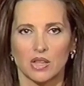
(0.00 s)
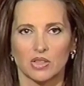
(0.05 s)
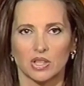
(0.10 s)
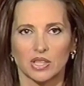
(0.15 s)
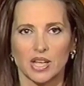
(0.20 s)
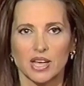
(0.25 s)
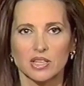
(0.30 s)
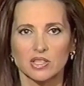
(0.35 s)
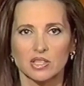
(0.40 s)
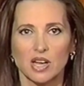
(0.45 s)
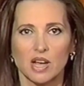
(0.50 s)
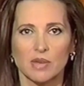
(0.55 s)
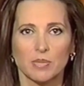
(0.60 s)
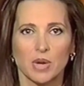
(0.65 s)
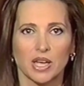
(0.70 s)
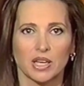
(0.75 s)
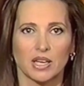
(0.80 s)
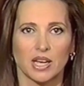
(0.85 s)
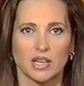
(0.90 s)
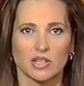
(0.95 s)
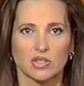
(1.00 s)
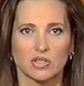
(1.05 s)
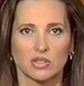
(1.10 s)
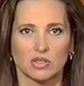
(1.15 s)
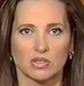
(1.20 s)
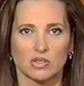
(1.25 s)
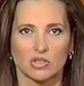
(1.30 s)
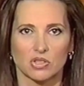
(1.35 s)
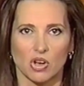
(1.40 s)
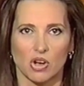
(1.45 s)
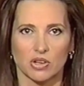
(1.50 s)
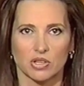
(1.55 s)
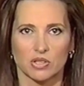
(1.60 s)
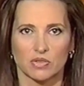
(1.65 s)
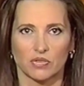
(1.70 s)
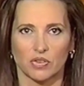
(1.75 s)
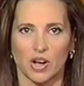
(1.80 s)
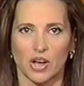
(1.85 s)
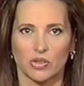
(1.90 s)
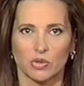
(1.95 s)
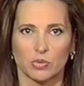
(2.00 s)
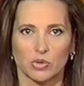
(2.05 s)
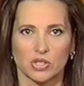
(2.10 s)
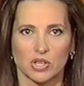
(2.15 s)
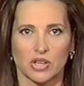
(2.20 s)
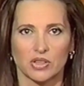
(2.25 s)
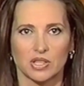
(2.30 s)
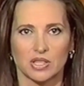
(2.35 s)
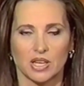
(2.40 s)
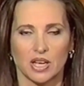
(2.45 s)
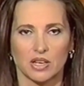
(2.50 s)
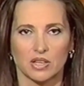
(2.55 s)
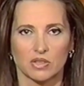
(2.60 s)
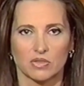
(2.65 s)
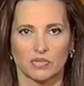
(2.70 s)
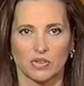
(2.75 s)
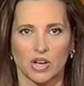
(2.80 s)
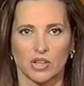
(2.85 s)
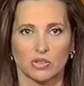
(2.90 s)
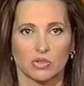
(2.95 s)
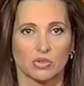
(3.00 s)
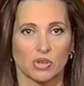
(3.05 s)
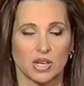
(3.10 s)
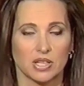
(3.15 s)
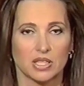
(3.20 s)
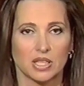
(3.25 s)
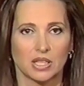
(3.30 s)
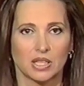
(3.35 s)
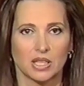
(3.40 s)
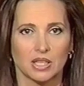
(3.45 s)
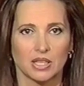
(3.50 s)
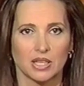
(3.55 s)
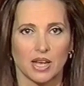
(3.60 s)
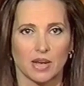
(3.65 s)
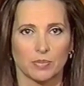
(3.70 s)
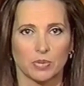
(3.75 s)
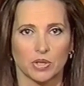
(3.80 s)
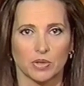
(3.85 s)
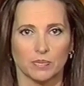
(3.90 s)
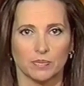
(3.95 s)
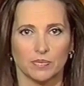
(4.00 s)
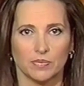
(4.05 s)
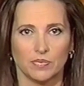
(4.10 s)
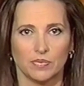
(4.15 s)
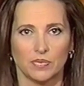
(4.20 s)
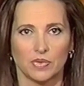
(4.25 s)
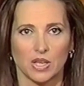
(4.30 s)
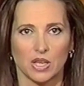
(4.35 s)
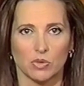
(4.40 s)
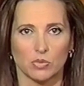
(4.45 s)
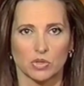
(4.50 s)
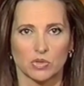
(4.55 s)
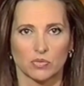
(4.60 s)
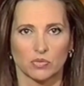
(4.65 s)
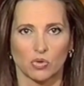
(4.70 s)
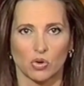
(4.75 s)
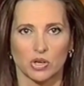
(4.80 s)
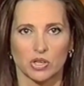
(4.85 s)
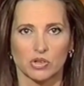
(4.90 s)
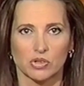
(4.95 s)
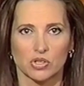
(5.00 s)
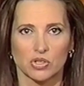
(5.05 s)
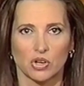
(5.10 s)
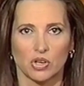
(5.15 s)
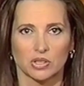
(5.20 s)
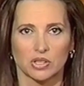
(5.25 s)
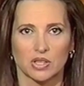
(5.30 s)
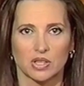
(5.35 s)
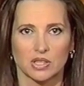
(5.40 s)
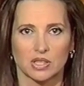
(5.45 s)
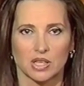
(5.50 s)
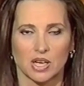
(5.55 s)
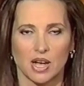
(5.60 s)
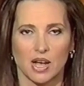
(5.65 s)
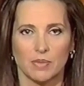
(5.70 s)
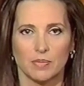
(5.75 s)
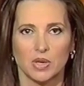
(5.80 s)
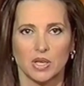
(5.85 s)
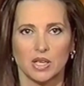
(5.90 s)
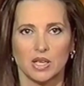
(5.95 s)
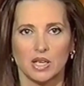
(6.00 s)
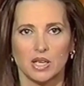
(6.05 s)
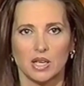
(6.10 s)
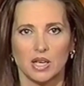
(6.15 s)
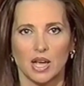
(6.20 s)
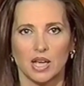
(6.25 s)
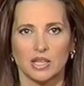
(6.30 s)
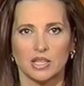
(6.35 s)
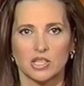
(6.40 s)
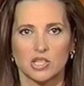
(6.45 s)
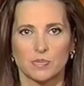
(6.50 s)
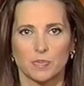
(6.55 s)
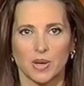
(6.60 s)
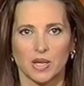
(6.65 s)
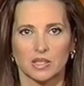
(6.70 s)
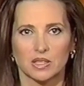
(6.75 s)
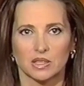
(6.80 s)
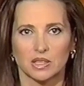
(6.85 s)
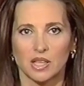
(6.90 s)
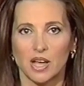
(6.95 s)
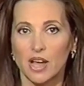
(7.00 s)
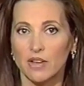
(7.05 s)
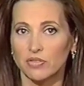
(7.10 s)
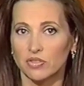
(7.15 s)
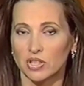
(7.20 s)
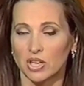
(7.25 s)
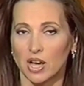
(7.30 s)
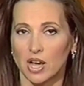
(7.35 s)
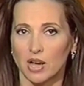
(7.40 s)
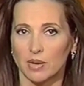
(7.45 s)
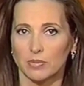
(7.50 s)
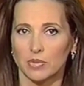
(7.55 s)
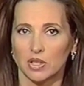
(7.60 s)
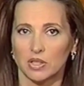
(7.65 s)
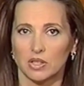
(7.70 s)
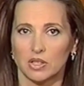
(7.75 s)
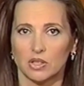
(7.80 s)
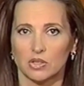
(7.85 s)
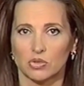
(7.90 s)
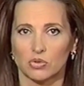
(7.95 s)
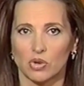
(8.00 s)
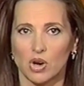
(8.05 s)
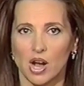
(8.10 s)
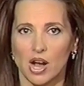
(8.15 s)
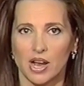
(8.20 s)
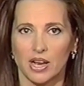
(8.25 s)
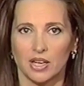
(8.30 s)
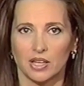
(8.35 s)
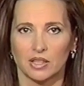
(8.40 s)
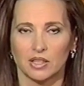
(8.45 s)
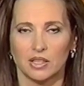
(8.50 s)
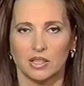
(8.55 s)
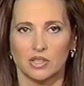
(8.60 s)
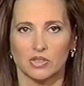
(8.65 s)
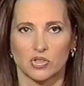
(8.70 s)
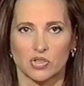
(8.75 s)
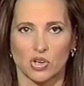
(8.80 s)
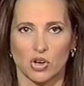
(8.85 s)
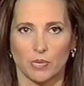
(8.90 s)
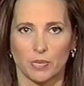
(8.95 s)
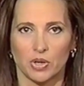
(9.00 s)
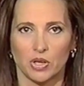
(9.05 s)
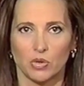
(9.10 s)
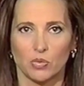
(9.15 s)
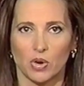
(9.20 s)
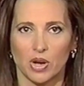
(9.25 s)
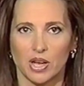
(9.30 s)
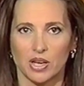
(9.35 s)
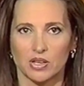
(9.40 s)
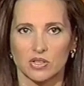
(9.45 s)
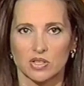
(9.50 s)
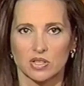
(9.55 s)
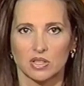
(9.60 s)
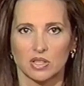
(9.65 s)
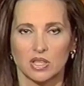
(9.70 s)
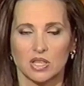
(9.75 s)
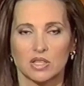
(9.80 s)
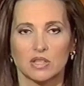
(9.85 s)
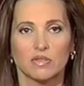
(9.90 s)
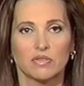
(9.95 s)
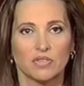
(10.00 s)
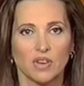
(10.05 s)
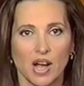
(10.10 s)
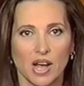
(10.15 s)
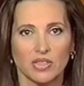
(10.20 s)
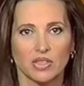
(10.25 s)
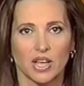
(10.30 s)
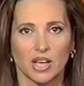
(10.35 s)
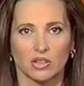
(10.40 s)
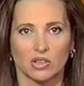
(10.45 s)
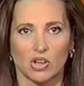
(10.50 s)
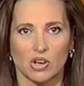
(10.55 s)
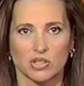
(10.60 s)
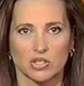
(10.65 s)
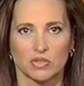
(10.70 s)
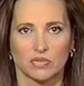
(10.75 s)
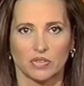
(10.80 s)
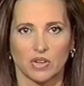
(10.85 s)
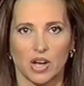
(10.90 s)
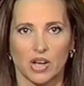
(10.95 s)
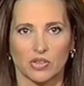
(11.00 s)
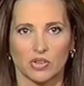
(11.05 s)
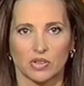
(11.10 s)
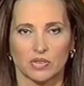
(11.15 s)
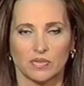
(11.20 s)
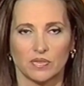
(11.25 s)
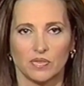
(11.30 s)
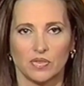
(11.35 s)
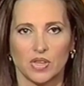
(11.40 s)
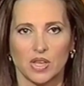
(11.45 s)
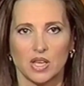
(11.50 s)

The last time my guest saw his father was on the day his father tried to kidnap him. He was 4 years old at the time, and he spent a lifetime trying, in so many ways, to find that lost father.